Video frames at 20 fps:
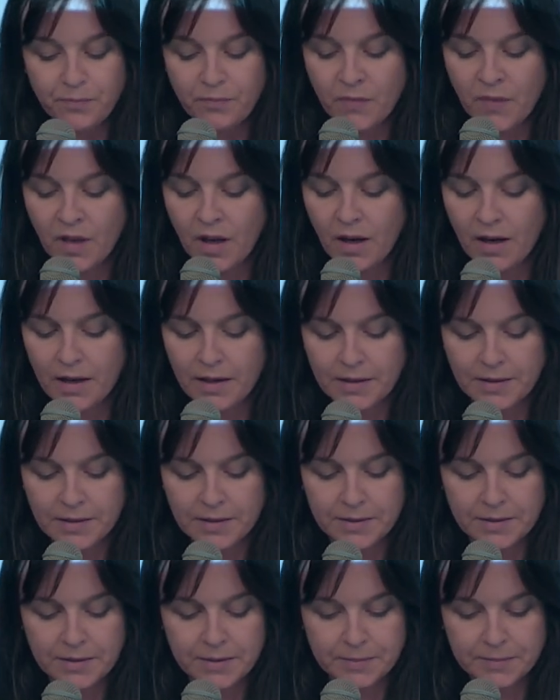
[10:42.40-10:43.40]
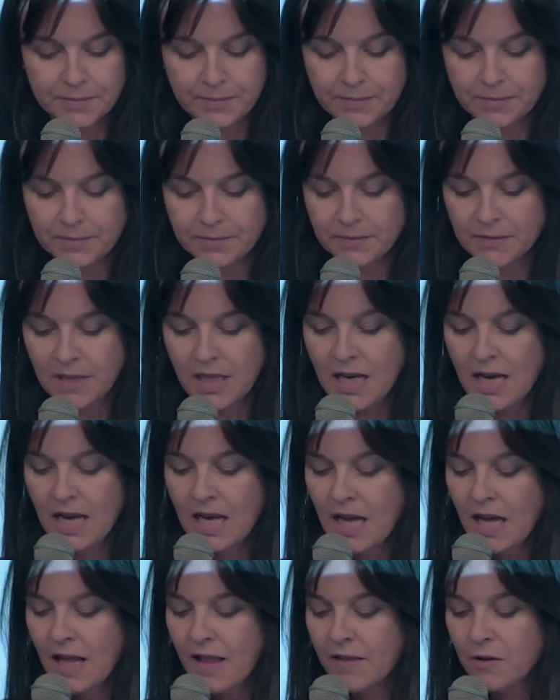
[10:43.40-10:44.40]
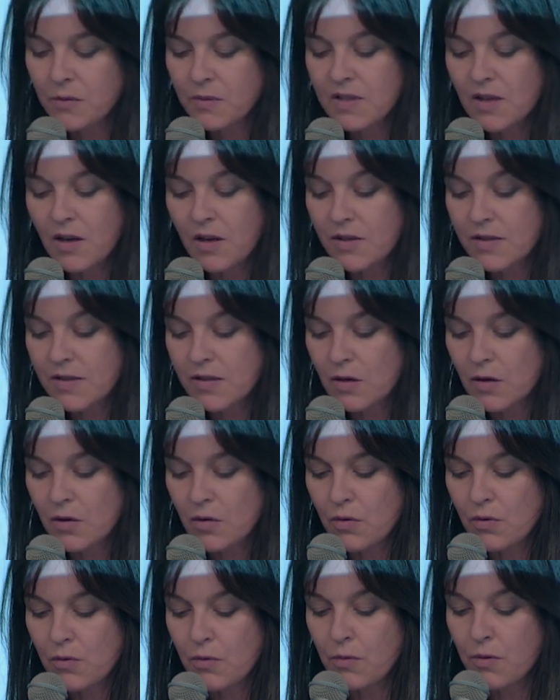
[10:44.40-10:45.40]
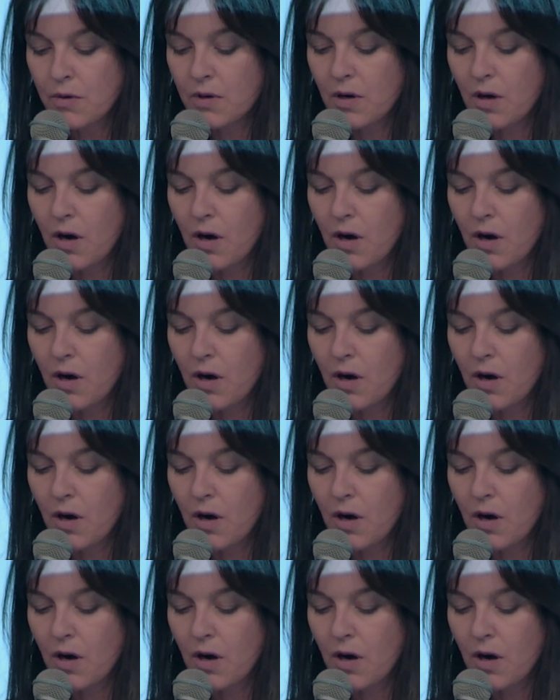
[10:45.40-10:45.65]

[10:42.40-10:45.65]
There was also,